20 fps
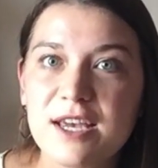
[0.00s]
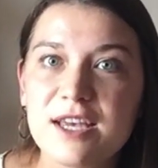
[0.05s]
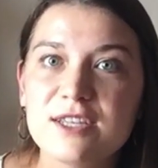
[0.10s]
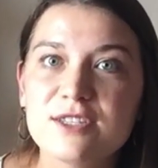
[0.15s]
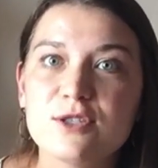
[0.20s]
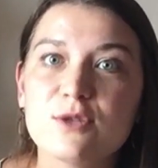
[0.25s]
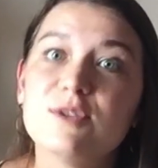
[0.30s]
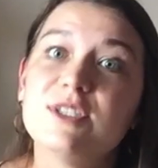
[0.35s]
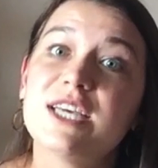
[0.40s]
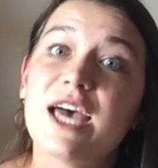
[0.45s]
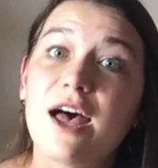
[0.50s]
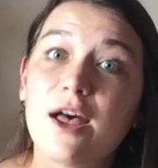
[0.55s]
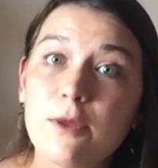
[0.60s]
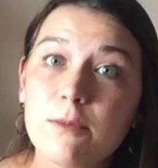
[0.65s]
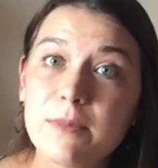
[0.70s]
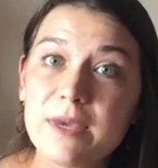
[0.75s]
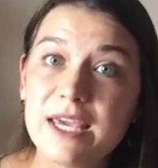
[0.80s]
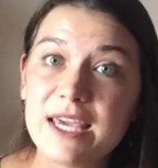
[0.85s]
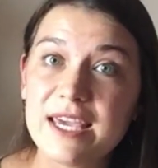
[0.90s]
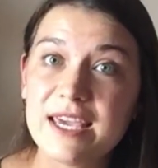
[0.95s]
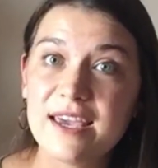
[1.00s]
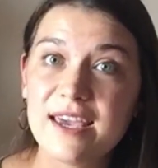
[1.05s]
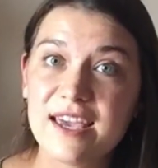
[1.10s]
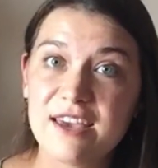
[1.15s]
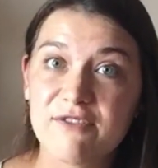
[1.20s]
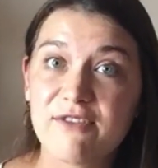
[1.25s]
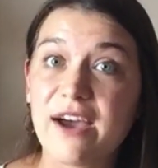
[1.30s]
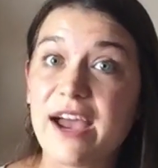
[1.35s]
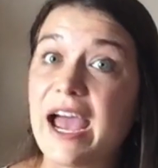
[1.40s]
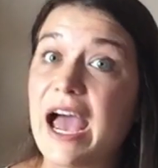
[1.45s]
So tell me,
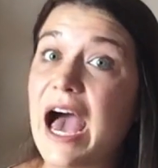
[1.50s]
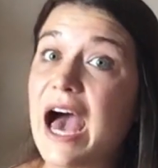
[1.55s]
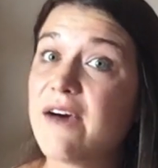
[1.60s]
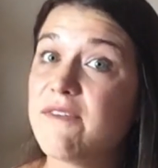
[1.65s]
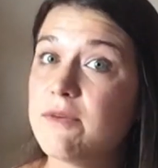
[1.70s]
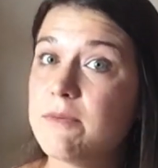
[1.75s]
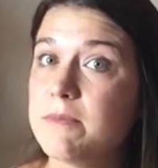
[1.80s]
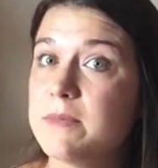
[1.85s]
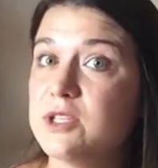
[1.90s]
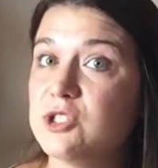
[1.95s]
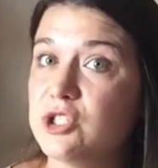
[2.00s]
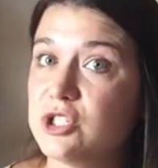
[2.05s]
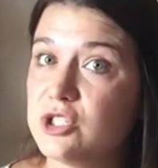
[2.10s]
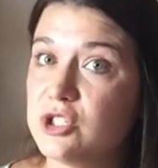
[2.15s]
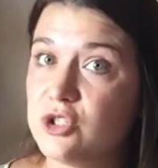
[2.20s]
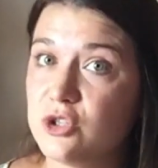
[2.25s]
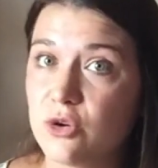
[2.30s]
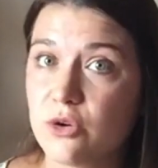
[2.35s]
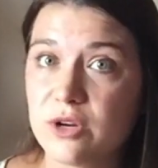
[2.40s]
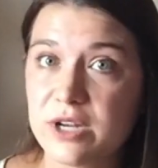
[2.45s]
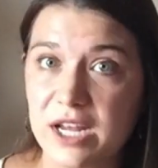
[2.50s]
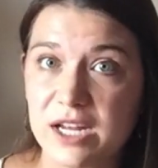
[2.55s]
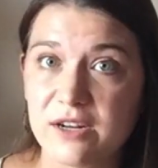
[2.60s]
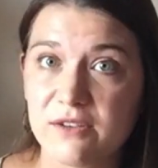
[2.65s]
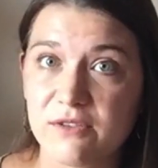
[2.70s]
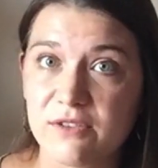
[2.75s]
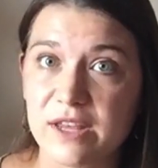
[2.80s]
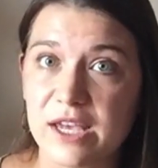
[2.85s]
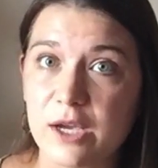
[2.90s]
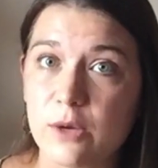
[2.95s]
if I haven't mentioned your
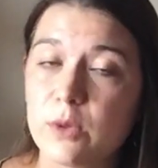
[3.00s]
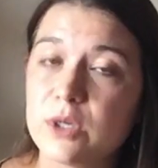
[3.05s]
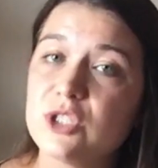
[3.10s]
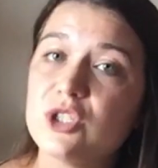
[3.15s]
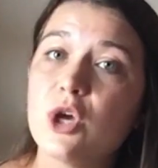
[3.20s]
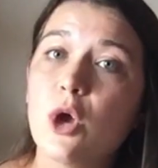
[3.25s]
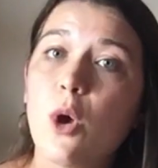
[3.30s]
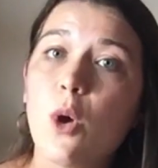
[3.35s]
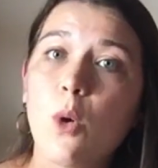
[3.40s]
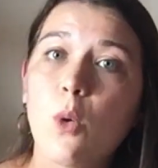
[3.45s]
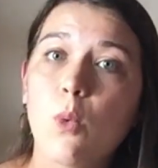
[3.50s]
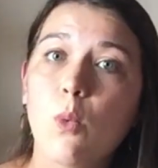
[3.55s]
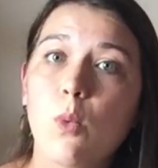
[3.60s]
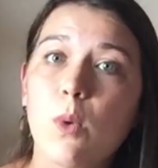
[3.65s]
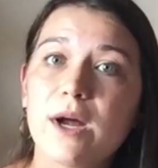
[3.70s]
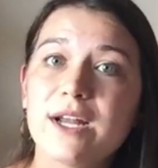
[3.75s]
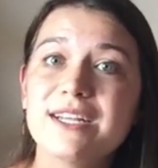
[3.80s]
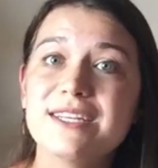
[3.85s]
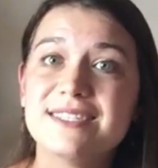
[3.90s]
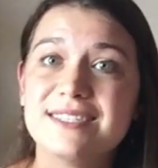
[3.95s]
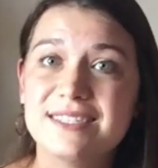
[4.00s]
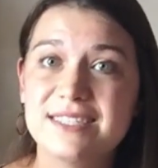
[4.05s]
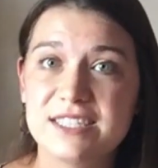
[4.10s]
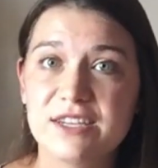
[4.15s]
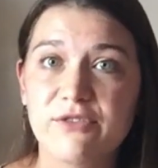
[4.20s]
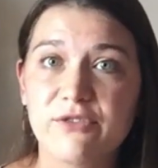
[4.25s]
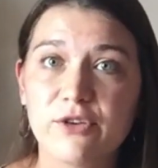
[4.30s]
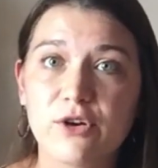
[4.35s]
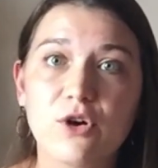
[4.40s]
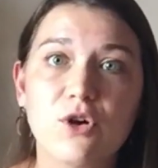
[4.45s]
native language, what is
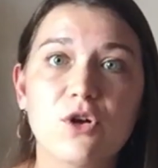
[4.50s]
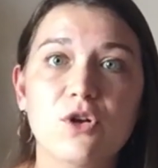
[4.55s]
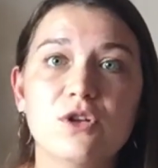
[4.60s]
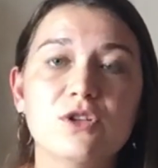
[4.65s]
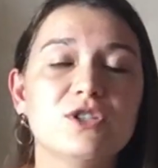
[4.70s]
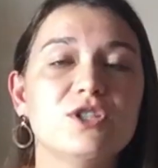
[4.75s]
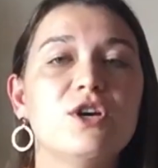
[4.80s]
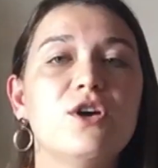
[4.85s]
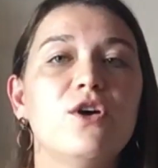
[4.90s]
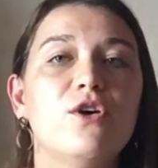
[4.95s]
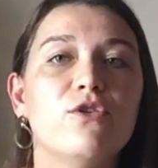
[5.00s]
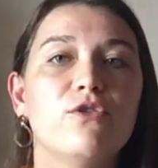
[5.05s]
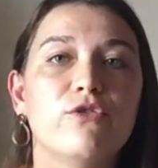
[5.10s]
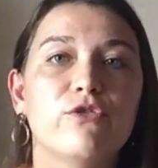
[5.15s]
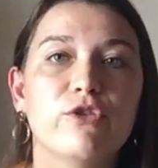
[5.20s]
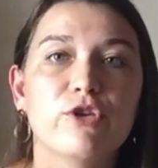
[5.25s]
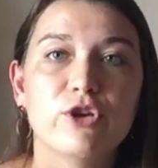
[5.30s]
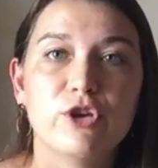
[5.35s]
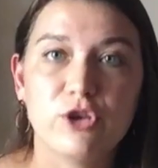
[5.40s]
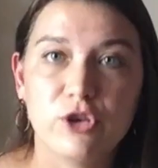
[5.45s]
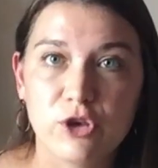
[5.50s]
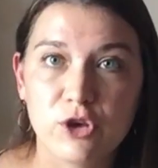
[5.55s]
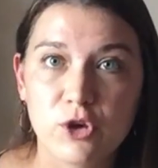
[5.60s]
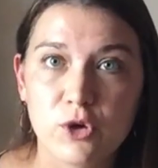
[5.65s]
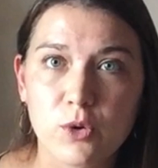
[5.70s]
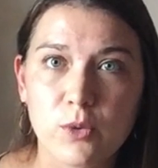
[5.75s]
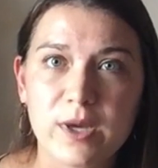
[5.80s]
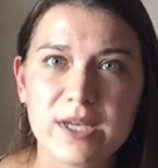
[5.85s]
difficult for you?